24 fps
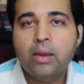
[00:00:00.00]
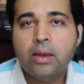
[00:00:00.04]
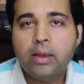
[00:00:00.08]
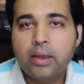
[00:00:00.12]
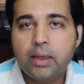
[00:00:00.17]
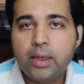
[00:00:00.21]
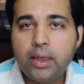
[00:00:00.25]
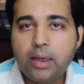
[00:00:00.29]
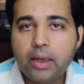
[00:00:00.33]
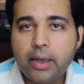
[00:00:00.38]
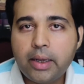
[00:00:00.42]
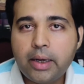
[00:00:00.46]

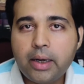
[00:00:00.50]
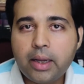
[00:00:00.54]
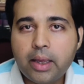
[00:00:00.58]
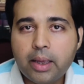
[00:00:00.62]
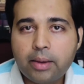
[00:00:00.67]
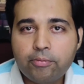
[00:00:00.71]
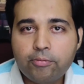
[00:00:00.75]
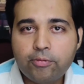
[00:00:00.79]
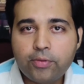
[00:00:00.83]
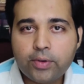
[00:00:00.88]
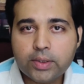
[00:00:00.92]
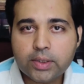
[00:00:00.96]
He laid
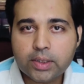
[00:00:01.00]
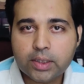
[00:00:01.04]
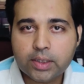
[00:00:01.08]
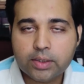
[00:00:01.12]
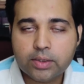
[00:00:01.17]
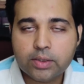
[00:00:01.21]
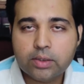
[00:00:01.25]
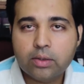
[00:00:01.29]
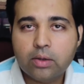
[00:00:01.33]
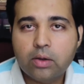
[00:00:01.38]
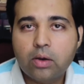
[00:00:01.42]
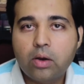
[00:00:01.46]

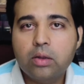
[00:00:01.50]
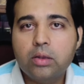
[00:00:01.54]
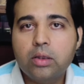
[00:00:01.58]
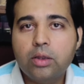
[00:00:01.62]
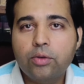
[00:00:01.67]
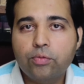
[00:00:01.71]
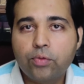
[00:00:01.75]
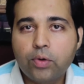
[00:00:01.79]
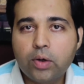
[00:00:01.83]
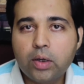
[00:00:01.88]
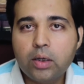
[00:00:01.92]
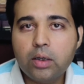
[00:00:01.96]
emphasis on
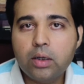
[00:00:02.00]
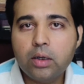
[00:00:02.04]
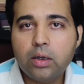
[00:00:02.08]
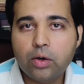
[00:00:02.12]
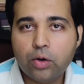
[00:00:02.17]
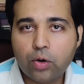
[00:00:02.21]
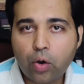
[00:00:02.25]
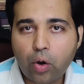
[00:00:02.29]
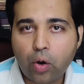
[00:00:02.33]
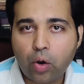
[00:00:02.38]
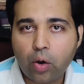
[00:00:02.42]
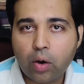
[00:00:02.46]
the word
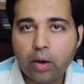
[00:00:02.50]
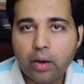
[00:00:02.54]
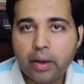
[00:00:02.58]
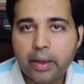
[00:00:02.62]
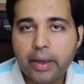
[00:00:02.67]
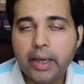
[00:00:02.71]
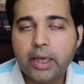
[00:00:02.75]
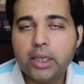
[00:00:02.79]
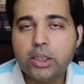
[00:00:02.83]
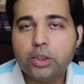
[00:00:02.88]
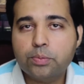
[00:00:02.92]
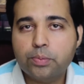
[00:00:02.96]
law
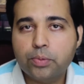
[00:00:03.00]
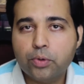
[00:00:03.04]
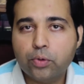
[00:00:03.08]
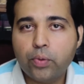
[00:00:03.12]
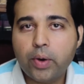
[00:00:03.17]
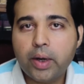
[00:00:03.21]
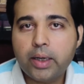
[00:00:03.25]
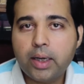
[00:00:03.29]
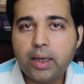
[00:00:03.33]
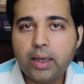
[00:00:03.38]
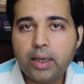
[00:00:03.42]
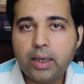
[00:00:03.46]
as
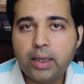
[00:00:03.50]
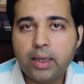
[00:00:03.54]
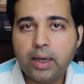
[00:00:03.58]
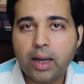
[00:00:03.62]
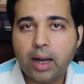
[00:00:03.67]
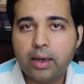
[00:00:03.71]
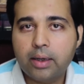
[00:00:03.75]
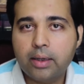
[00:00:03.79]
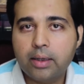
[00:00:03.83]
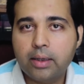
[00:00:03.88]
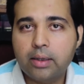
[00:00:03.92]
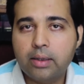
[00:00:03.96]
provided in
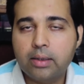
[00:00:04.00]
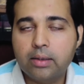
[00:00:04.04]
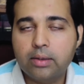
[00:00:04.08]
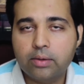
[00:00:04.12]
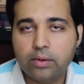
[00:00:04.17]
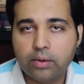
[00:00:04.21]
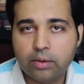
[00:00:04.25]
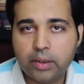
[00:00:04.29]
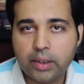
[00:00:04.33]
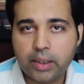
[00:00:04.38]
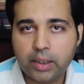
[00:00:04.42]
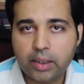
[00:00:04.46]
Article
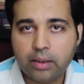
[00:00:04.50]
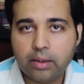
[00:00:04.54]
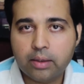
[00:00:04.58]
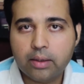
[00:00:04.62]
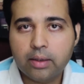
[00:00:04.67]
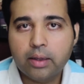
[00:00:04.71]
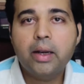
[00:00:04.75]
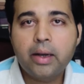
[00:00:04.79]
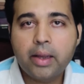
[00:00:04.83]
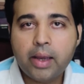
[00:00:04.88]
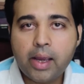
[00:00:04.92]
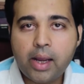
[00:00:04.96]
13
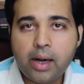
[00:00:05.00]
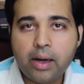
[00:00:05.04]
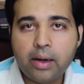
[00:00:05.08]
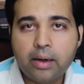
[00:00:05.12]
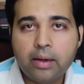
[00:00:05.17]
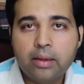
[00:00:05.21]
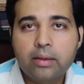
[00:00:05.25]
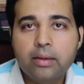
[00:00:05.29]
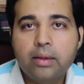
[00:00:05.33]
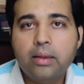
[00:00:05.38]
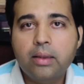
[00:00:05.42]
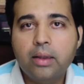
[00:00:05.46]
and held
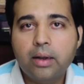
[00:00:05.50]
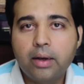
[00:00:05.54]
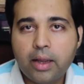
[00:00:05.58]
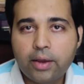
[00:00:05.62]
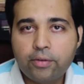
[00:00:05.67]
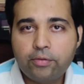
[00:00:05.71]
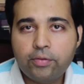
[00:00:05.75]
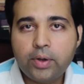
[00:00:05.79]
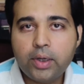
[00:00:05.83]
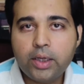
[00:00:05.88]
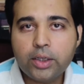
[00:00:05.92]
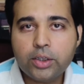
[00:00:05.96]
that the
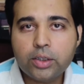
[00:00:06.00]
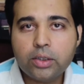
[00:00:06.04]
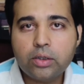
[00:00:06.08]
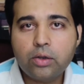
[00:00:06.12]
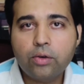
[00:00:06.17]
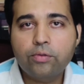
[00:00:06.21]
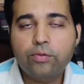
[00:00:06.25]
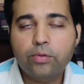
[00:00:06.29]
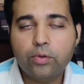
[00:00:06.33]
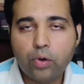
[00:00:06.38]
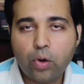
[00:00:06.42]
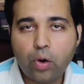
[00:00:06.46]
definition
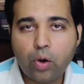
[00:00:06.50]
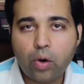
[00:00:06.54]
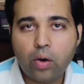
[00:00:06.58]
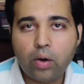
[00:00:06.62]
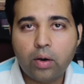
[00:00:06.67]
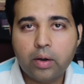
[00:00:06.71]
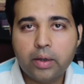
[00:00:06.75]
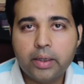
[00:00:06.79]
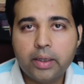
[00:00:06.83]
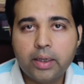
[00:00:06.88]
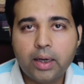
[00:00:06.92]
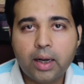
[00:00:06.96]
of law
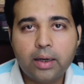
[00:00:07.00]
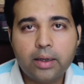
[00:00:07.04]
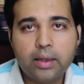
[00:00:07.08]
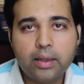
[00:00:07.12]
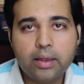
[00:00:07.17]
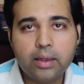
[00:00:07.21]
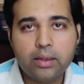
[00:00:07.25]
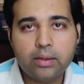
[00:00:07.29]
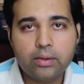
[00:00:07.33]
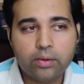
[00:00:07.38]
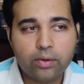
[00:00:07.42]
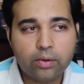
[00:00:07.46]
in
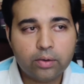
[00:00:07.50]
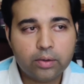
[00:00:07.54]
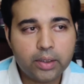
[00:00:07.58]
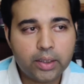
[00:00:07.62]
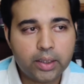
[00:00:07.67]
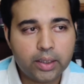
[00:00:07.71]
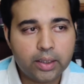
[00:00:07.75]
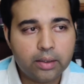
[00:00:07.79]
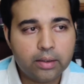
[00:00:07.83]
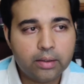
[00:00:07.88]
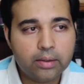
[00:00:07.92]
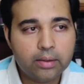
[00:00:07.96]
Article
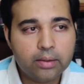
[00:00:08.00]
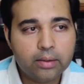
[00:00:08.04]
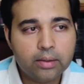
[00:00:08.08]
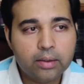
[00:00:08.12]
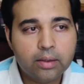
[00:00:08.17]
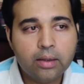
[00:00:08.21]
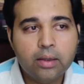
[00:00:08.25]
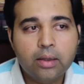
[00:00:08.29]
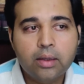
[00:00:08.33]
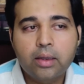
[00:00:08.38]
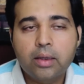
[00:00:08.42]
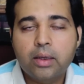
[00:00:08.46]
13
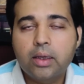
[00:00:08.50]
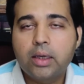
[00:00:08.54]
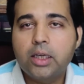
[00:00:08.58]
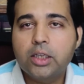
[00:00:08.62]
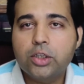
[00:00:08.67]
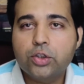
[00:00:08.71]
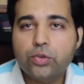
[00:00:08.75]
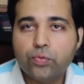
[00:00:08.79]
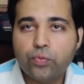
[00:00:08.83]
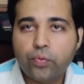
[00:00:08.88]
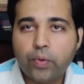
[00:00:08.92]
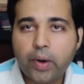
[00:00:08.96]

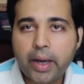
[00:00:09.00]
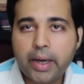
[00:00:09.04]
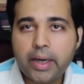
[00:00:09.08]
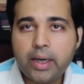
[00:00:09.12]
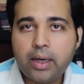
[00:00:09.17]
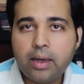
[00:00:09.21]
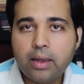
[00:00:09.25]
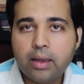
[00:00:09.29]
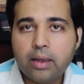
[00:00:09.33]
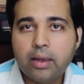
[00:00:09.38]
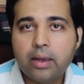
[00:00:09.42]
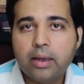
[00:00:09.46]
is
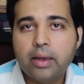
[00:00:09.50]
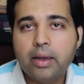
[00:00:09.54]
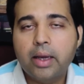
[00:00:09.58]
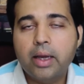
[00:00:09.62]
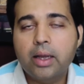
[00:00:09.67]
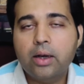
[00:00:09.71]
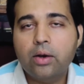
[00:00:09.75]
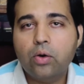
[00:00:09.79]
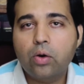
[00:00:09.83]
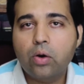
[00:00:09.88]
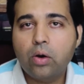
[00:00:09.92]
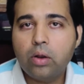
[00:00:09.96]
wide
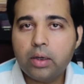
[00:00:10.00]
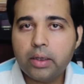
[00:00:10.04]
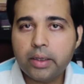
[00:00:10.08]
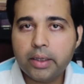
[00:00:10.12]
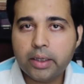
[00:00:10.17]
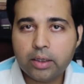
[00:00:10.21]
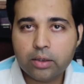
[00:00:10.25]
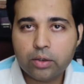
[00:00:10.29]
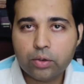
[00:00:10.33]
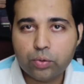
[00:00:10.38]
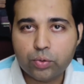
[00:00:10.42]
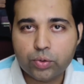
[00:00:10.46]
and
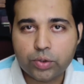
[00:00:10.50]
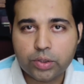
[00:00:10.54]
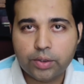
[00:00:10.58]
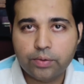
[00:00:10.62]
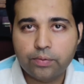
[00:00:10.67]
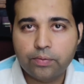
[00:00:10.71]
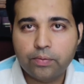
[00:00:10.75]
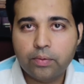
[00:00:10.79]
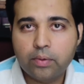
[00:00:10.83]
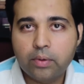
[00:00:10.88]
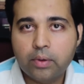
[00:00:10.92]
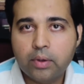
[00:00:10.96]

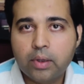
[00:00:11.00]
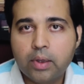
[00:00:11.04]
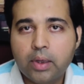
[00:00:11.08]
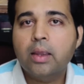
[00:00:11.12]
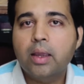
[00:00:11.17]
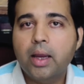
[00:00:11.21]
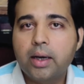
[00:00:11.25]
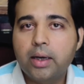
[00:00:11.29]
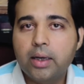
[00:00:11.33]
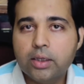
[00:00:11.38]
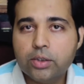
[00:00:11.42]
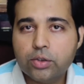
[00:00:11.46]
all-inclusive
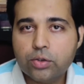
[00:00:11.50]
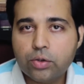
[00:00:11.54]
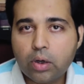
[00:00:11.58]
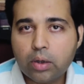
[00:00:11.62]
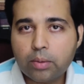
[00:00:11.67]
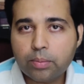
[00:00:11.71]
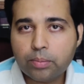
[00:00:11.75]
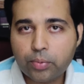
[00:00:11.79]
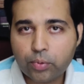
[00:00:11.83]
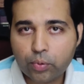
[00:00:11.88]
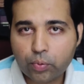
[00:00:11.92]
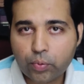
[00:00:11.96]
and does
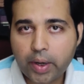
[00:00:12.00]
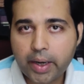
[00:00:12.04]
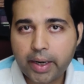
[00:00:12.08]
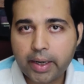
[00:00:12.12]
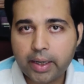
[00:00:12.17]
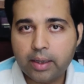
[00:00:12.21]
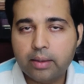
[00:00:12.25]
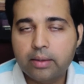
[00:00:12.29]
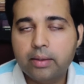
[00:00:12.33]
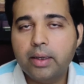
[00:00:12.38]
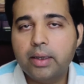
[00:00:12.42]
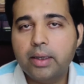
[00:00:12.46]
not
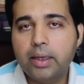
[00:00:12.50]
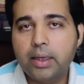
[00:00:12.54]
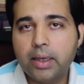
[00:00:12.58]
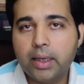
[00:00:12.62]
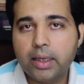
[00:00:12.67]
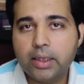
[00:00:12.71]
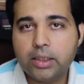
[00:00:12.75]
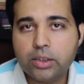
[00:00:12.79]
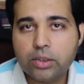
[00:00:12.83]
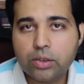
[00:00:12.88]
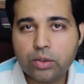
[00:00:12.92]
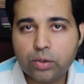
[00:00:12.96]
provide that it
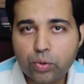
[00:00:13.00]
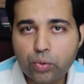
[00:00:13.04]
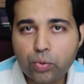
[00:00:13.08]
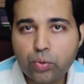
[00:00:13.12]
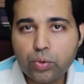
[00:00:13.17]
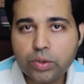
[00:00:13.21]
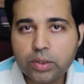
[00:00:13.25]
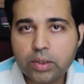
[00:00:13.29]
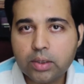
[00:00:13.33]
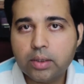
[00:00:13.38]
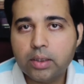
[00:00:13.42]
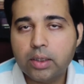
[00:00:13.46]

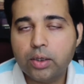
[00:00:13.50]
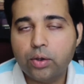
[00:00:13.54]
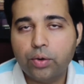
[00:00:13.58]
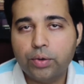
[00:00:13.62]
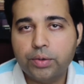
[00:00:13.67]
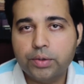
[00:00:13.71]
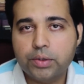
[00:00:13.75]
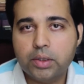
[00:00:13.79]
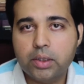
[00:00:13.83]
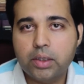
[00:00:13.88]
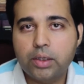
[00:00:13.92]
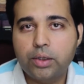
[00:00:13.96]
excludes the
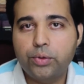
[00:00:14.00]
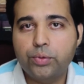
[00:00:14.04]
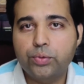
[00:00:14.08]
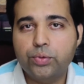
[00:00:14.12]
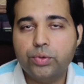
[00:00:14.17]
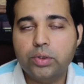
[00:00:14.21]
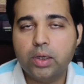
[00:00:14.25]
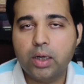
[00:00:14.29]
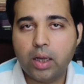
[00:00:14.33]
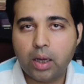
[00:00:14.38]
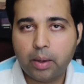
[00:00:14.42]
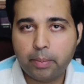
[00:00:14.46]

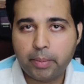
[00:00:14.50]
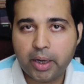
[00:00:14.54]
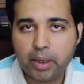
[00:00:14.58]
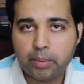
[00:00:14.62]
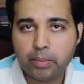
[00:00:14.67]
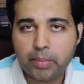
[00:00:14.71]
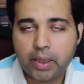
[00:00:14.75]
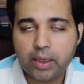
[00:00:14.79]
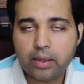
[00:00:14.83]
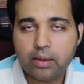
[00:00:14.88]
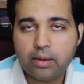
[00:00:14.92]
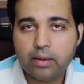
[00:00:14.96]
constitutional
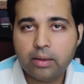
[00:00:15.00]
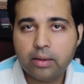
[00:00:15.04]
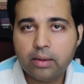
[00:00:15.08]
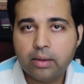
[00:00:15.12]
amendment.